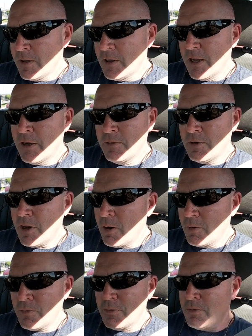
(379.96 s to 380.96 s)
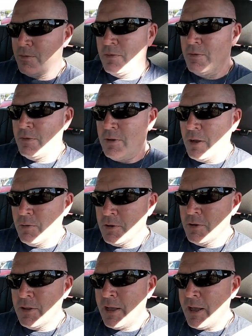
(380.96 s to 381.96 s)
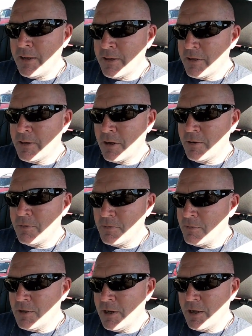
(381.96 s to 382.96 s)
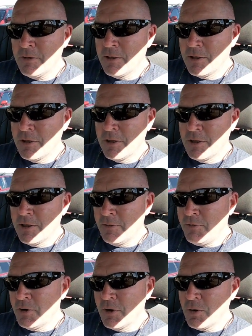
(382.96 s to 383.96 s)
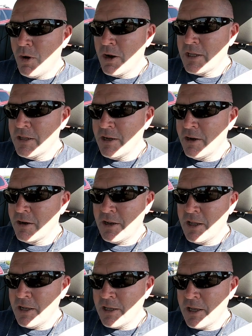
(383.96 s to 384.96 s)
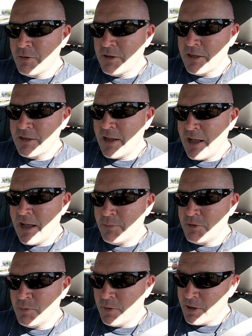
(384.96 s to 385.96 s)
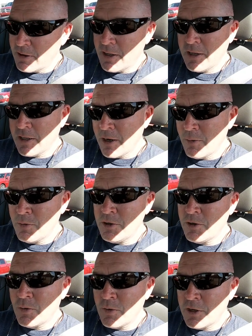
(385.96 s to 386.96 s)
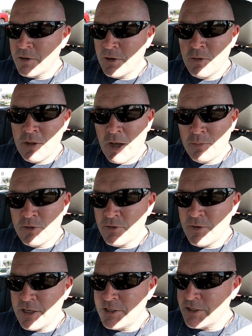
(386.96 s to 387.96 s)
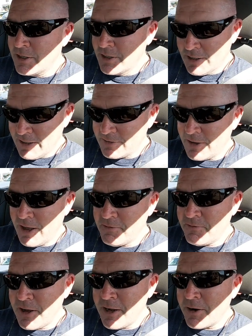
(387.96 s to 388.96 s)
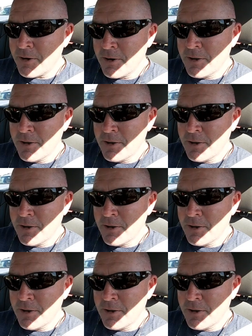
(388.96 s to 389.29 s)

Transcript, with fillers: You know, don't, don't do that. Don't, you know, if you're going to walk in there and let it go 10 times, you better let it go when you go in there and do the observation. It's not fair.